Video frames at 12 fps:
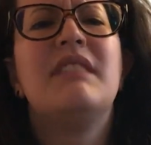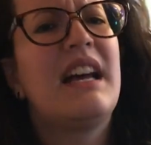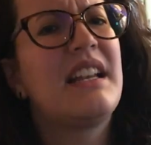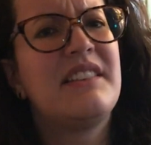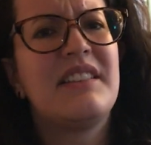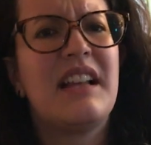
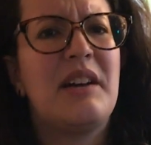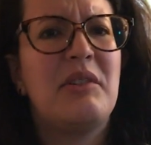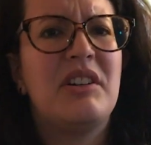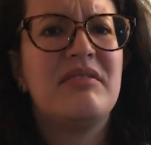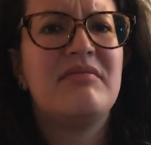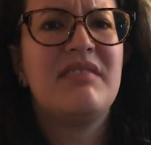Not into that
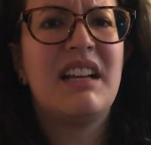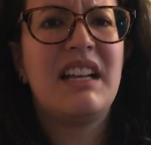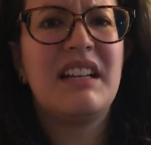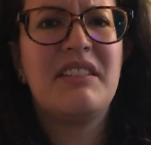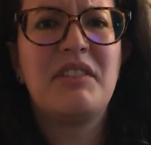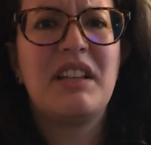one.
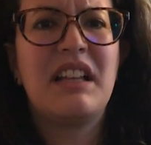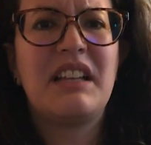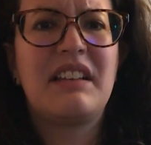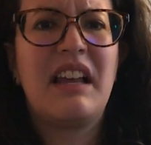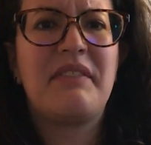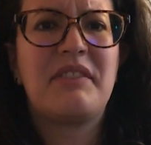I didn't really
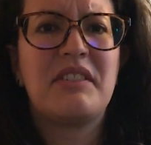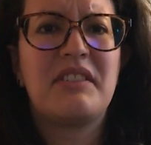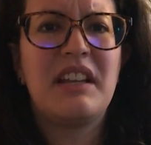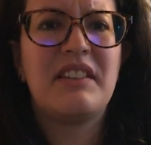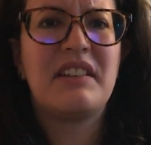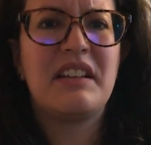like the
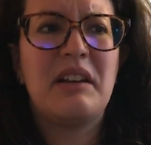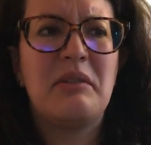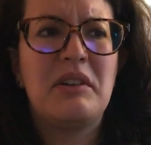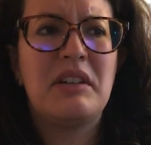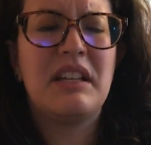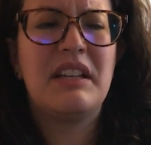aftertaste on
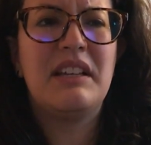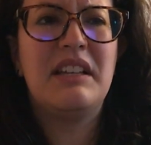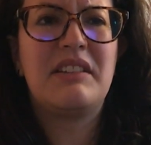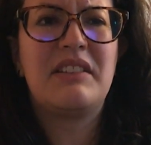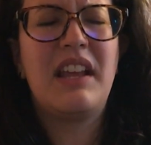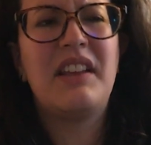that one. It,
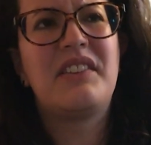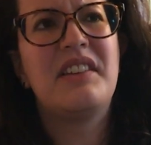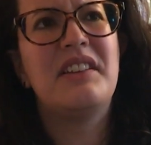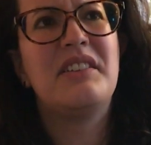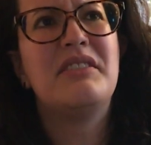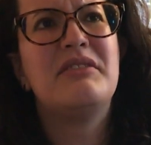it
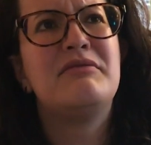tasted.